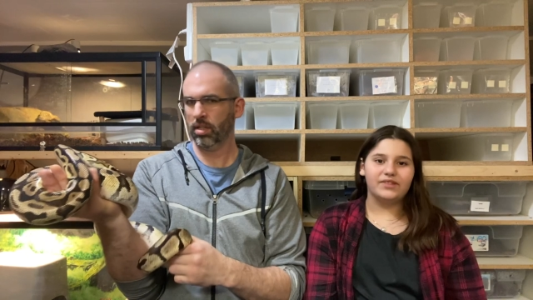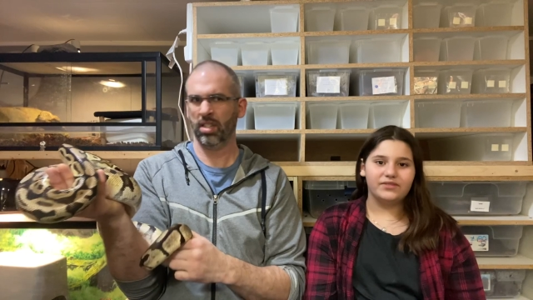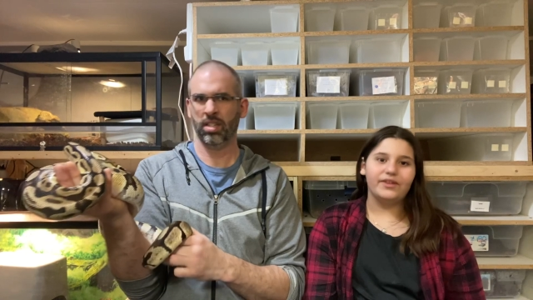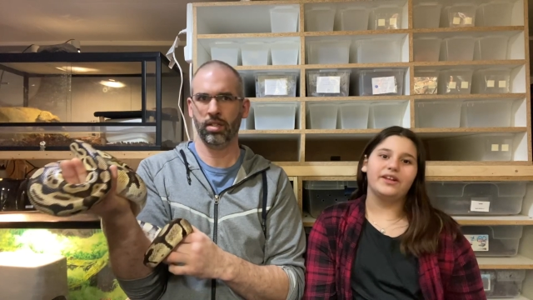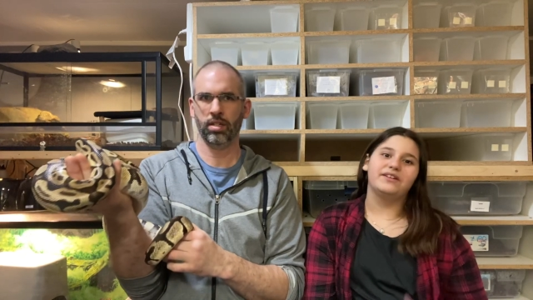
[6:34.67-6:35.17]
Speaker 1: this
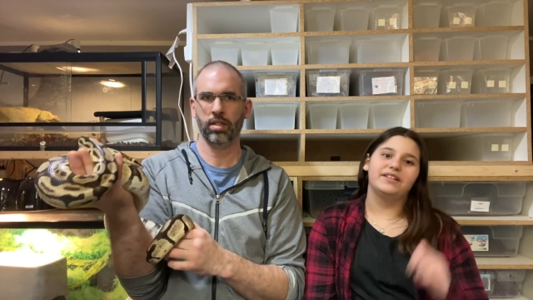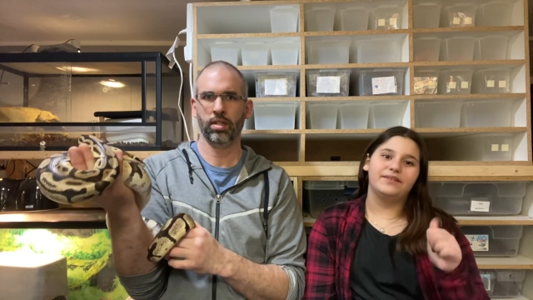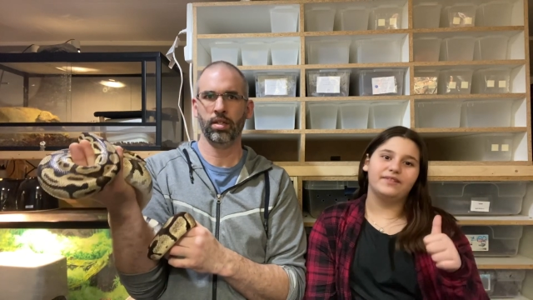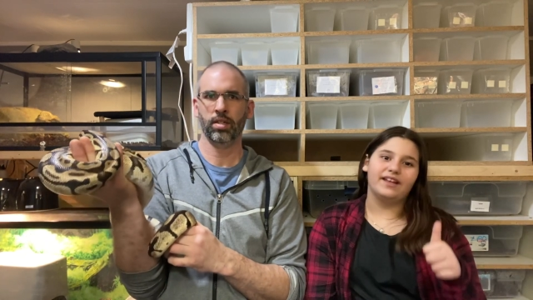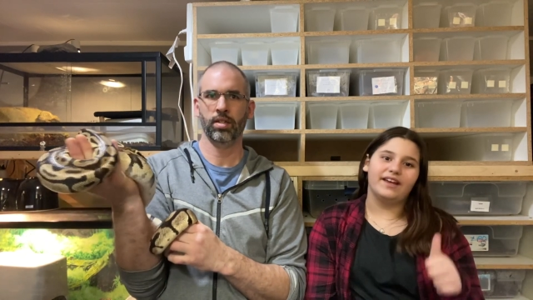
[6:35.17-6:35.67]
video,
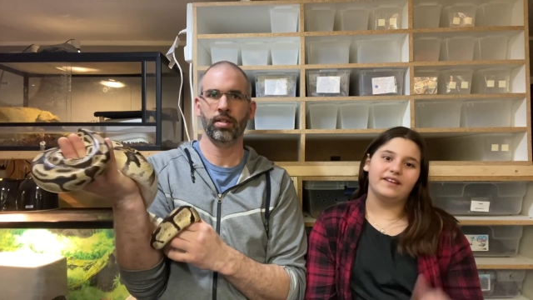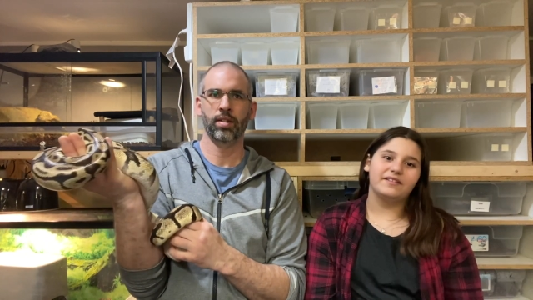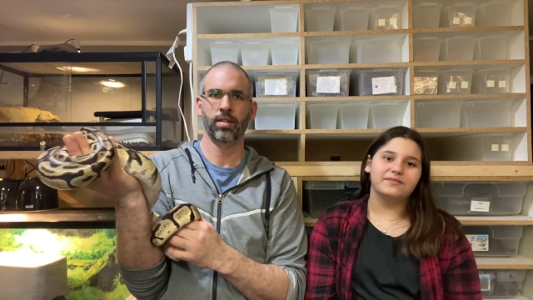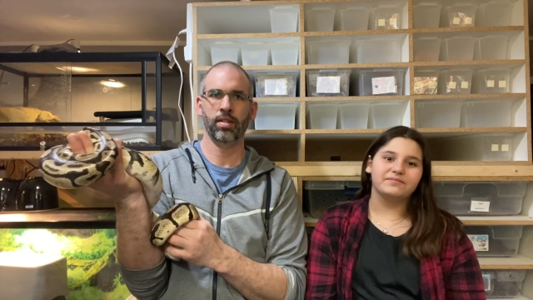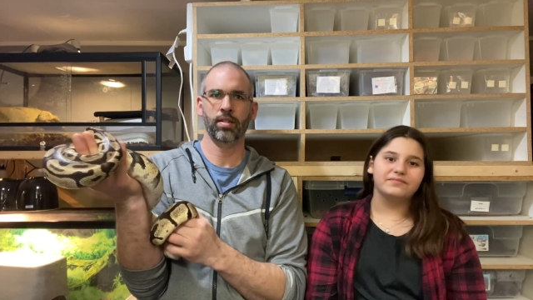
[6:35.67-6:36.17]
leave a
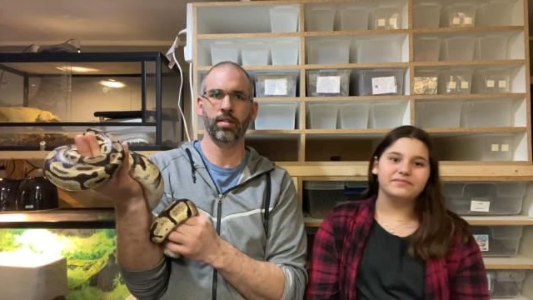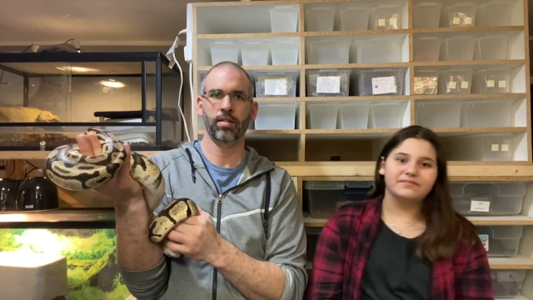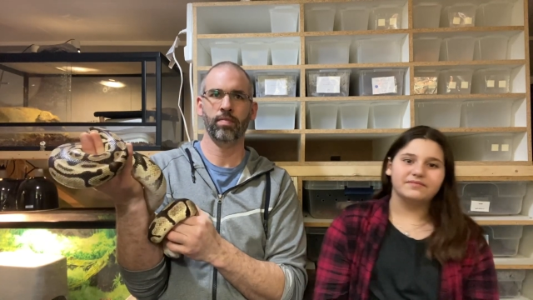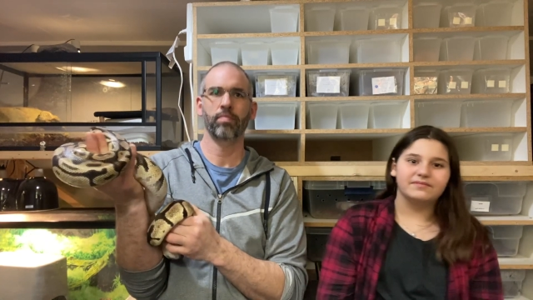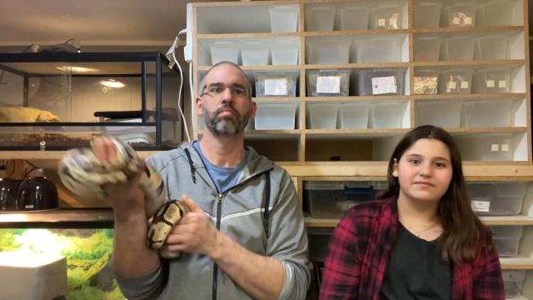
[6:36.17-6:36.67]
like.
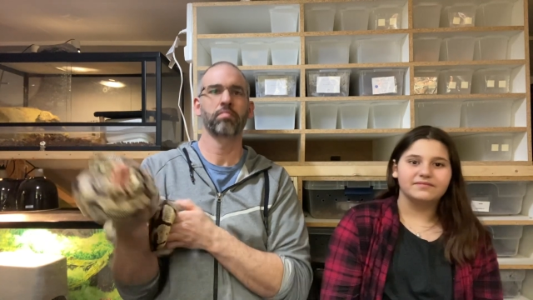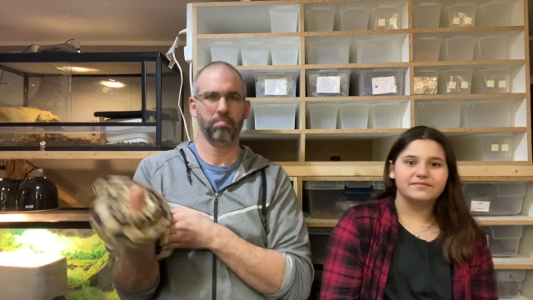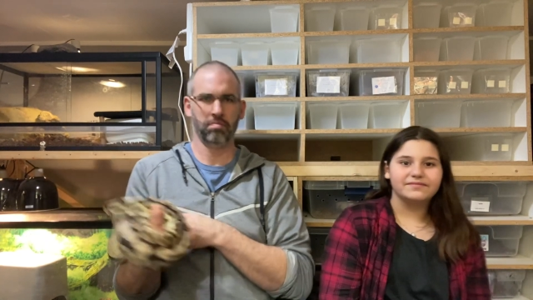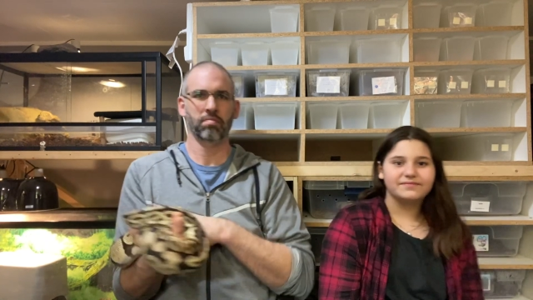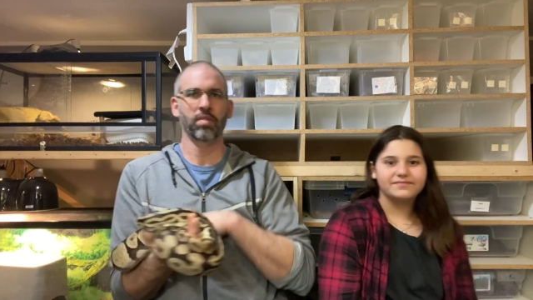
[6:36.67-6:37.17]

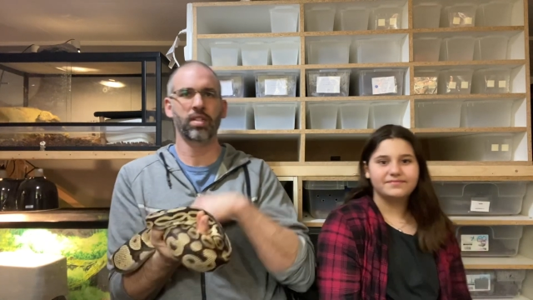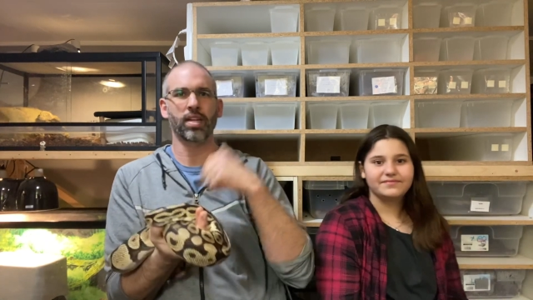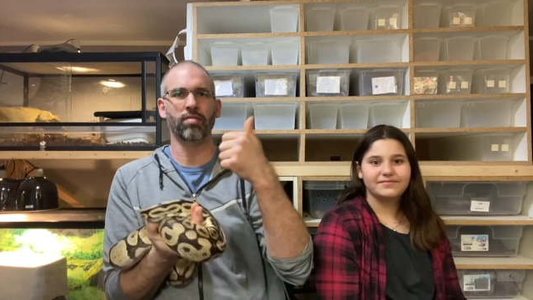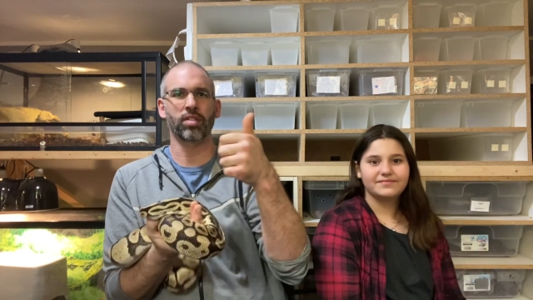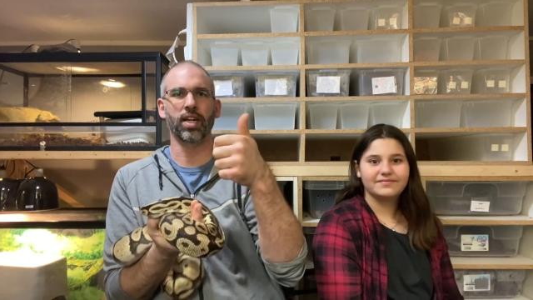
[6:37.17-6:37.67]

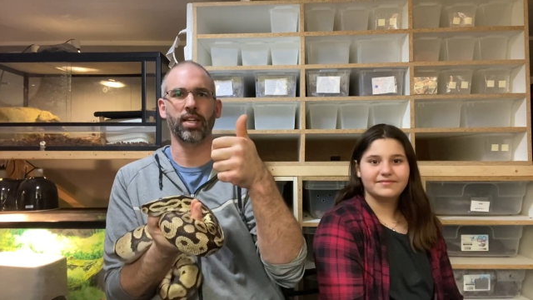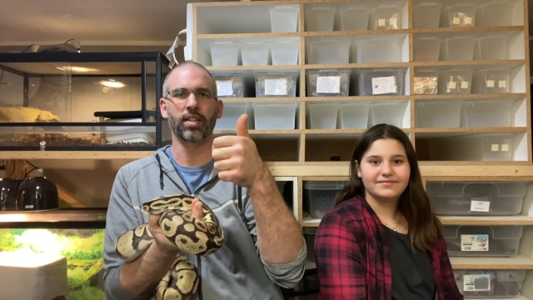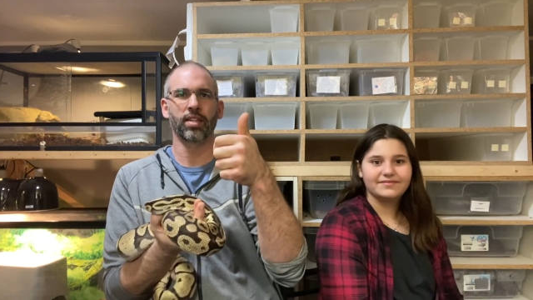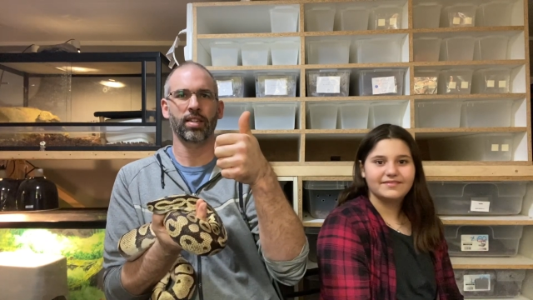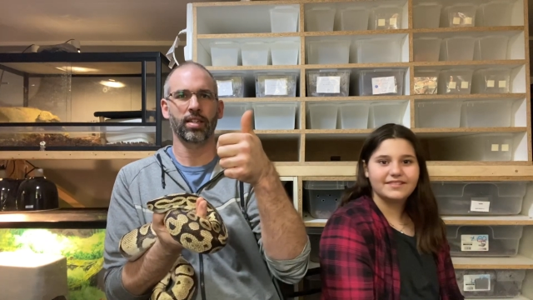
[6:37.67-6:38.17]
Speaker 2: Sounds good.
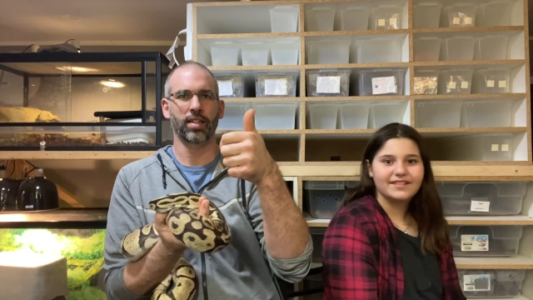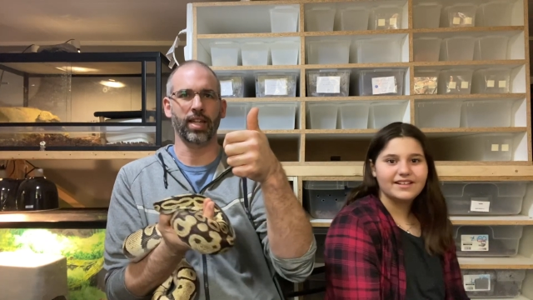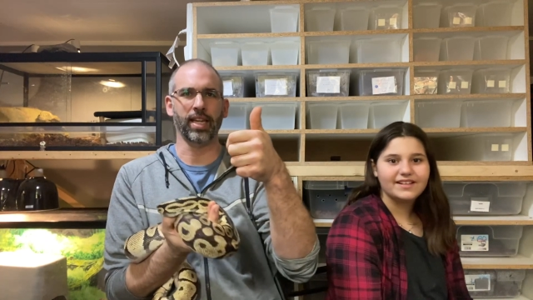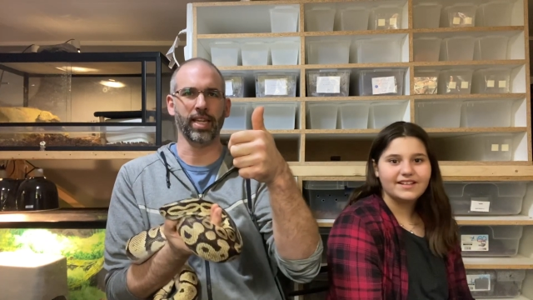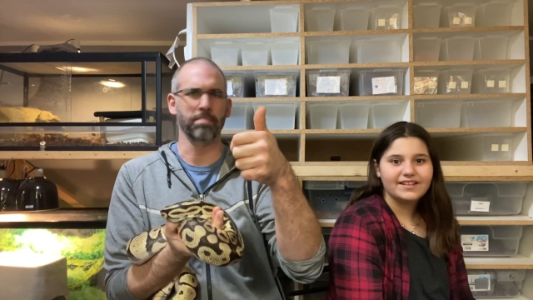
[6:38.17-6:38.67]

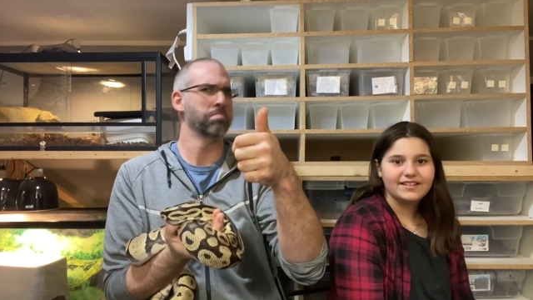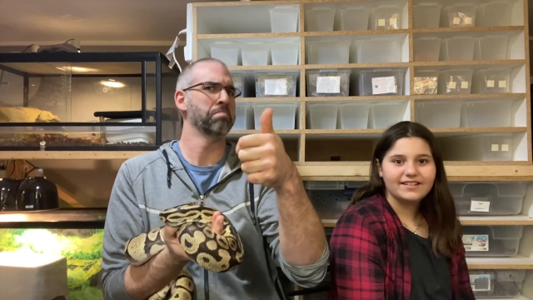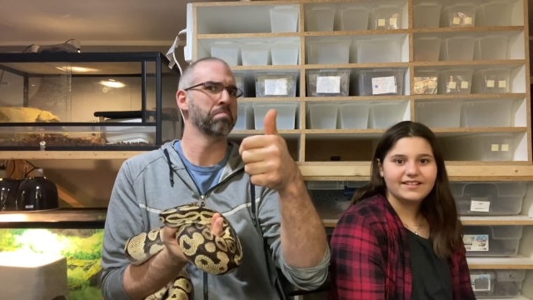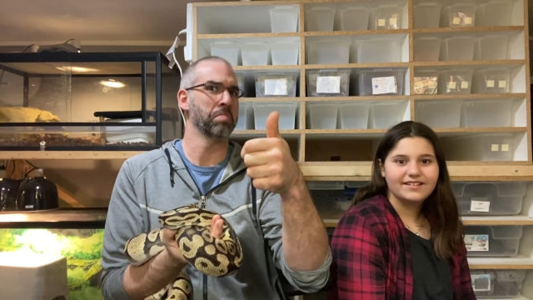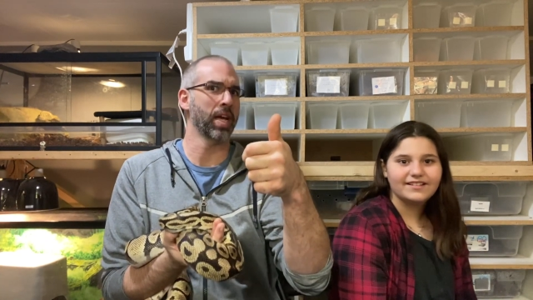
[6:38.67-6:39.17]
Like it.
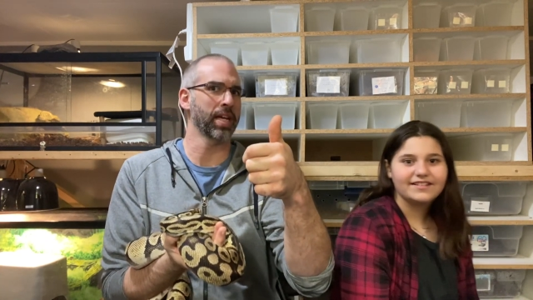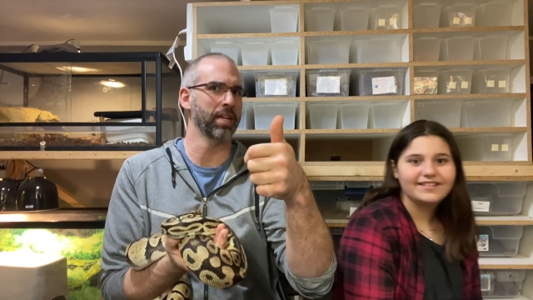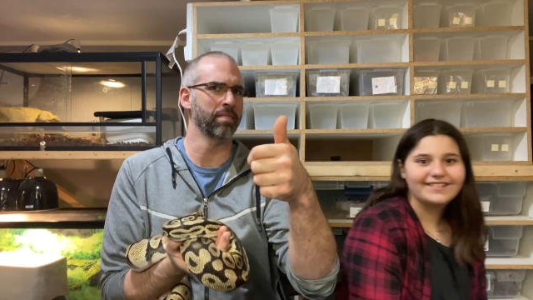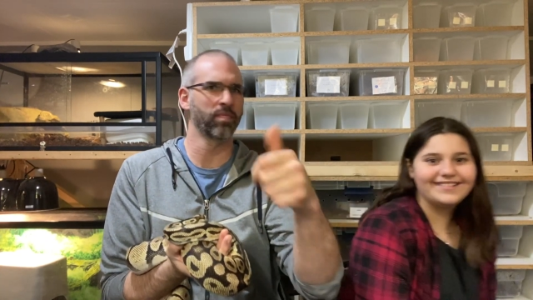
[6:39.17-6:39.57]
Like it.